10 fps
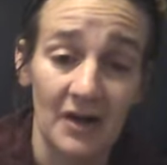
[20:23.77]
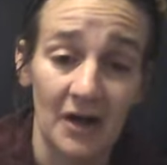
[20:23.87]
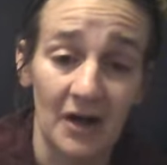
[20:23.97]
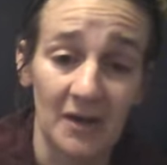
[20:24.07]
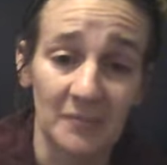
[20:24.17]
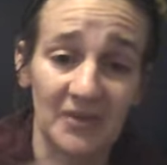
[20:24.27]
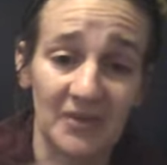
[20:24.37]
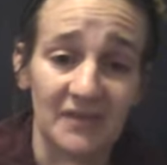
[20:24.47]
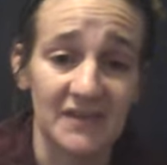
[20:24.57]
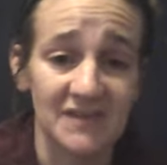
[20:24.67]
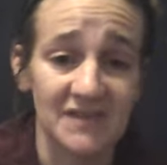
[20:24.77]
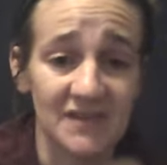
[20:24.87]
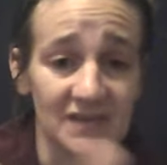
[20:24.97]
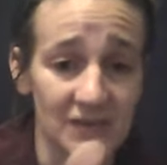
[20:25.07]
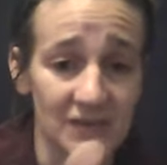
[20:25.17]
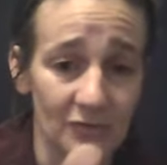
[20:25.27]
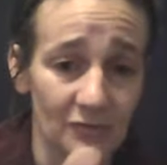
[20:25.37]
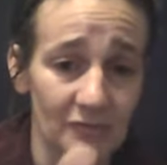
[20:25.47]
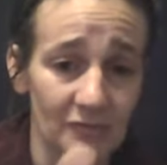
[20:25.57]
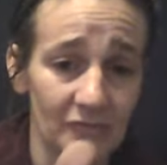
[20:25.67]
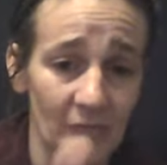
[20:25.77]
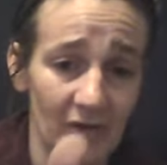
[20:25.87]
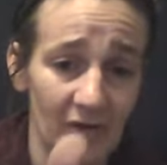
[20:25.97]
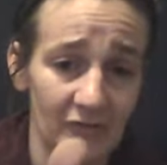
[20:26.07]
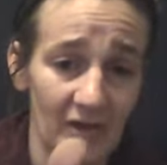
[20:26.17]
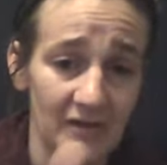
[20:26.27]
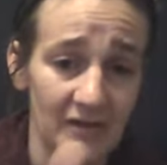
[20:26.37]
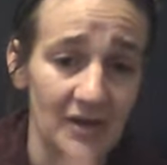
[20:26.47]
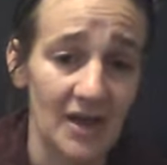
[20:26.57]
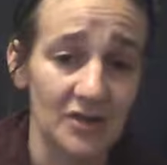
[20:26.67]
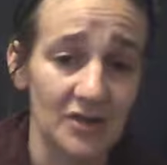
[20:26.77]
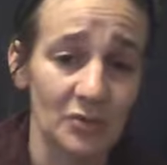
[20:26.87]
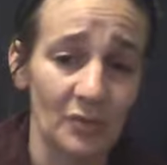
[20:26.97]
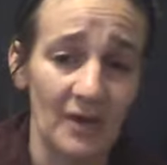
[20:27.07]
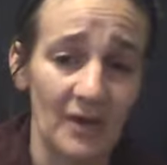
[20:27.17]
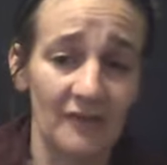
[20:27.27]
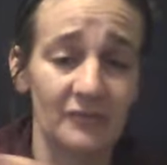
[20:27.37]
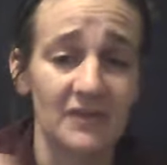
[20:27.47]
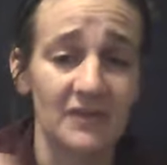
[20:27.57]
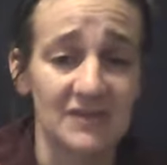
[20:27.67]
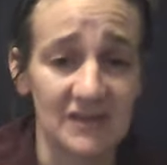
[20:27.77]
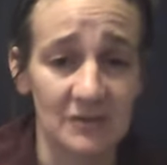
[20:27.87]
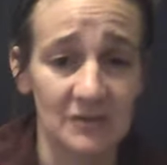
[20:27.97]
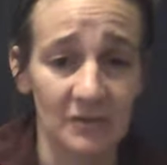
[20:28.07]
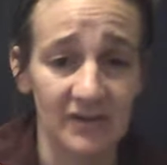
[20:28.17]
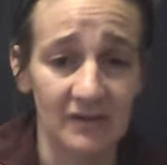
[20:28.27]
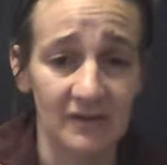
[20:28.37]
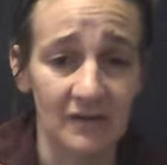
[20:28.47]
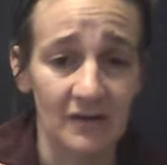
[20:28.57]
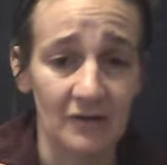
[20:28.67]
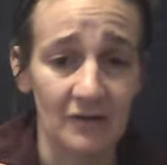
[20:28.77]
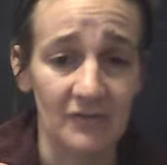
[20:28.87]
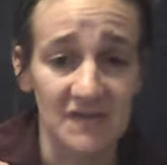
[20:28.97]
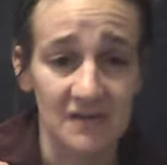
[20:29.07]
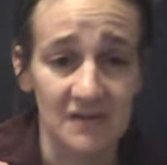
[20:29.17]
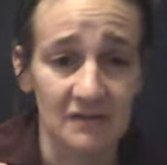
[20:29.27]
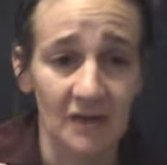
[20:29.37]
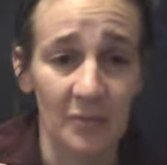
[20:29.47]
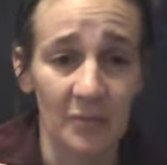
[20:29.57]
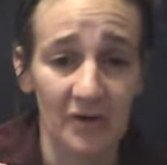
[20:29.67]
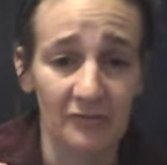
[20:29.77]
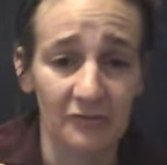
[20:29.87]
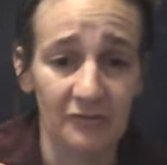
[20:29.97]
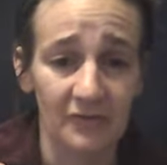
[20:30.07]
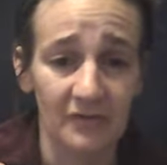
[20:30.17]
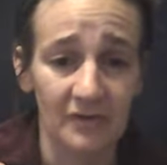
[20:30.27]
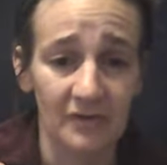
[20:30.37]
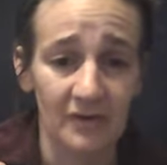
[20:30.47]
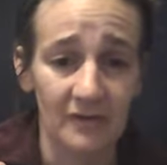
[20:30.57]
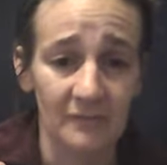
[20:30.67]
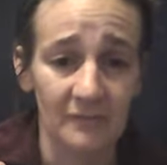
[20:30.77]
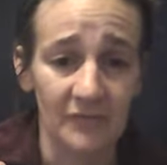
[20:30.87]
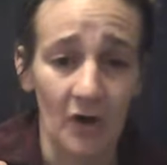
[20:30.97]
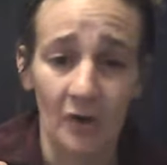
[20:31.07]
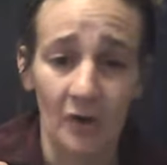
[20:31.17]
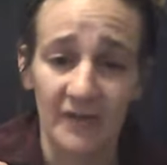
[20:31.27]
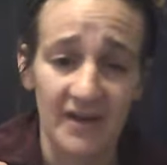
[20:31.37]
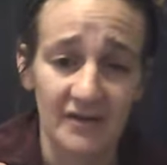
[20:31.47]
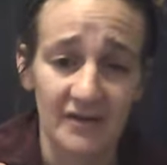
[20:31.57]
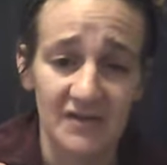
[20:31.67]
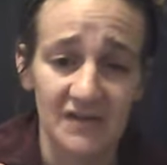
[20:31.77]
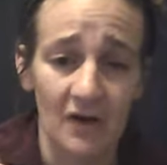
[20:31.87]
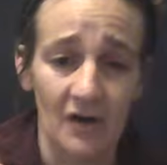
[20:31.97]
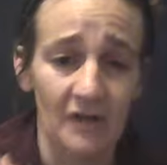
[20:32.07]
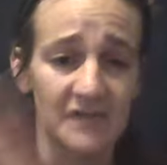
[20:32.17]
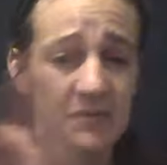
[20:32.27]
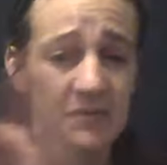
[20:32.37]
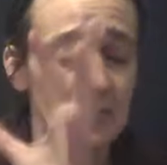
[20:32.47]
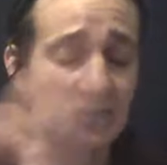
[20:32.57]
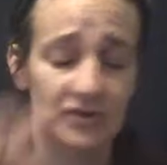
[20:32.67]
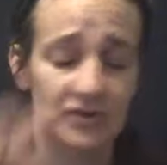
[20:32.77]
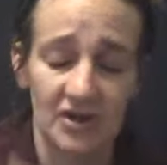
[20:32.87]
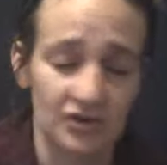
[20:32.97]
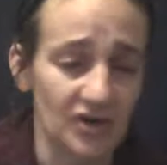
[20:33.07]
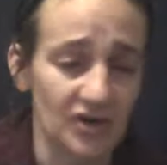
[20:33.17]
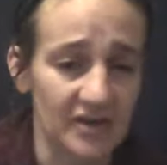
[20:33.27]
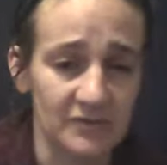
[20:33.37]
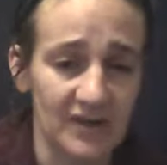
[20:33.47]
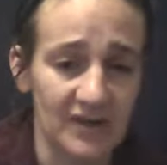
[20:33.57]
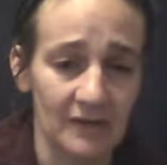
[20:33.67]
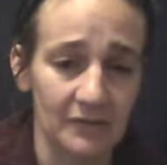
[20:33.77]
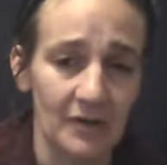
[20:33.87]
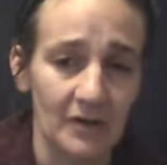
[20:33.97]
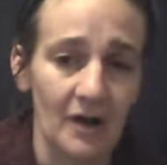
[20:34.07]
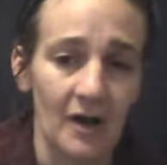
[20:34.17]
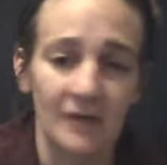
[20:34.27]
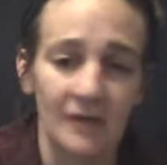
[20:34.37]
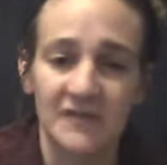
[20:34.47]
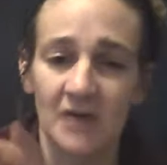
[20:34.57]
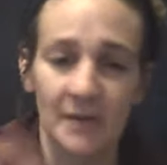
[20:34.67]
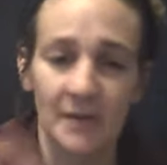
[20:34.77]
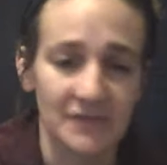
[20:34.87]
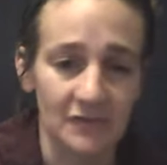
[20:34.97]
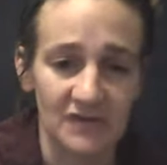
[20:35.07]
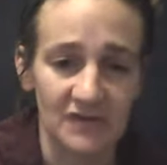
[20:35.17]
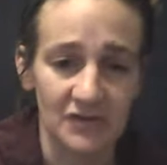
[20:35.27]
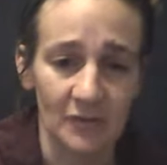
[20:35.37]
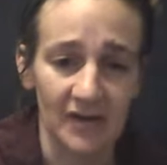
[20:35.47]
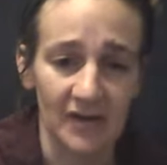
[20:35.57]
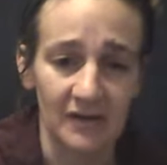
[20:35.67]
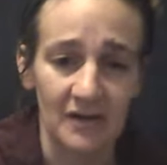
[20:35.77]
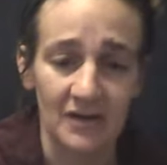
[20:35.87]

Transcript: But this is you, the butterfly, and you have continually risen above all the haters, all these people that are trying to drag you down, all these obstacles in your way.